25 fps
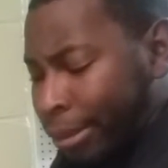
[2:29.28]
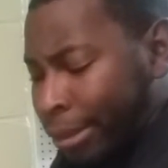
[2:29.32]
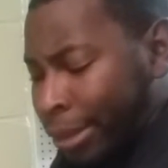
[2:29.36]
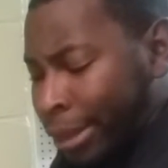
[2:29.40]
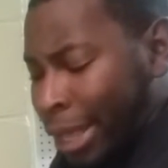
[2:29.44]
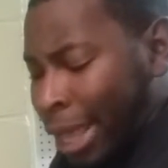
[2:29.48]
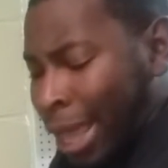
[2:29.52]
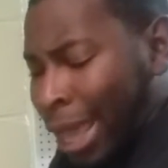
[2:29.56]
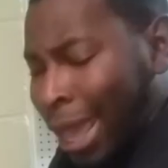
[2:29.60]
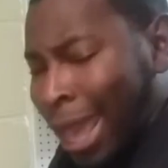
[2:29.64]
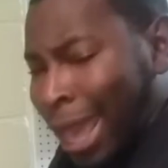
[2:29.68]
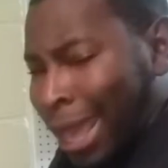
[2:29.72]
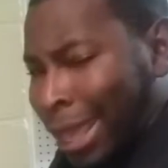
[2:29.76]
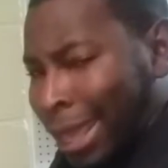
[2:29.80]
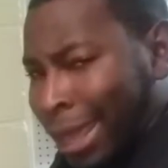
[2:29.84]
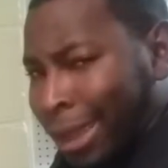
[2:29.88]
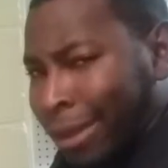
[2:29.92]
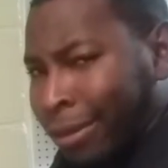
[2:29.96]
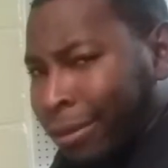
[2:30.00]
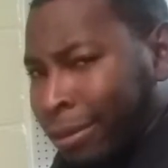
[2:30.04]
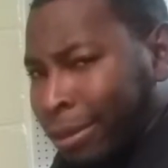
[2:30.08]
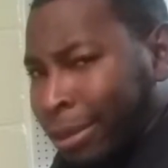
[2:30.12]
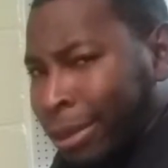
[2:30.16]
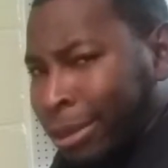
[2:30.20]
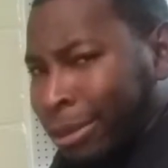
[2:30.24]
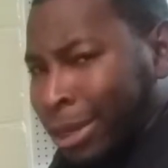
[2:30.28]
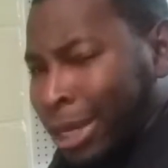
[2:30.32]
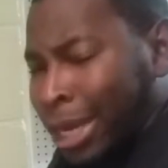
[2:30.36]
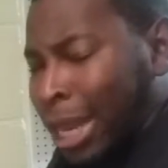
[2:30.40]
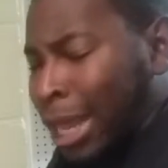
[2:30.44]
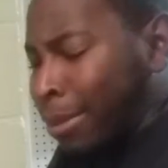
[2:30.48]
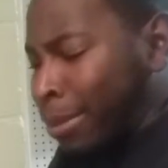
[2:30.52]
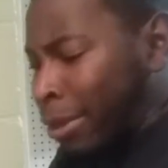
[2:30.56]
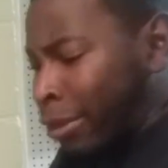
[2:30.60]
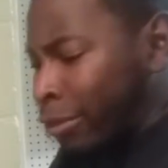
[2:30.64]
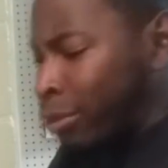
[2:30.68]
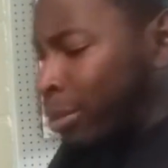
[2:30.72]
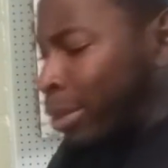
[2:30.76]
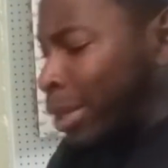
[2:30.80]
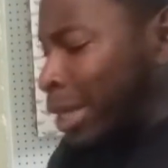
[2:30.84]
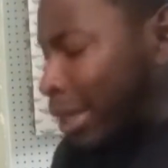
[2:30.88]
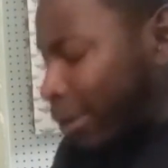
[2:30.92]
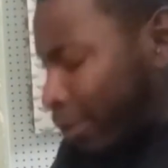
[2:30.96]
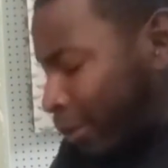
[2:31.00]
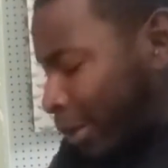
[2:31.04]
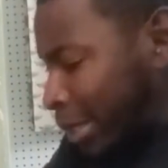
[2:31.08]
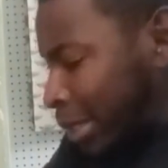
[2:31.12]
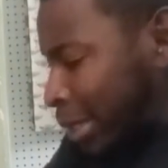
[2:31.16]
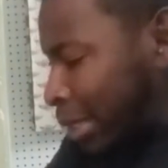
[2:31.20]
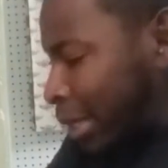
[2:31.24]
yeah, I can't remember the name of it, but
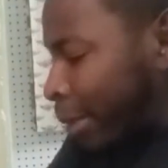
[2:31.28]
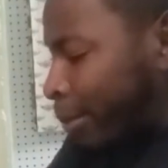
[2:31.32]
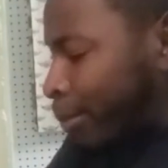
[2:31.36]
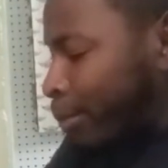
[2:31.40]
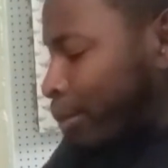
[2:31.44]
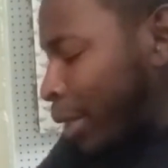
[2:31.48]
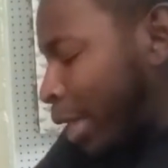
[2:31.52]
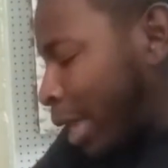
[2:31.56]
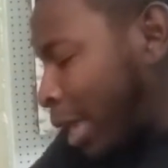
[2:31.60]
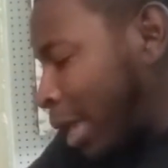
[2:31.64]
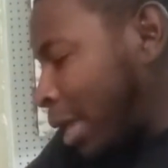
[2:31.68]
it wasn't them.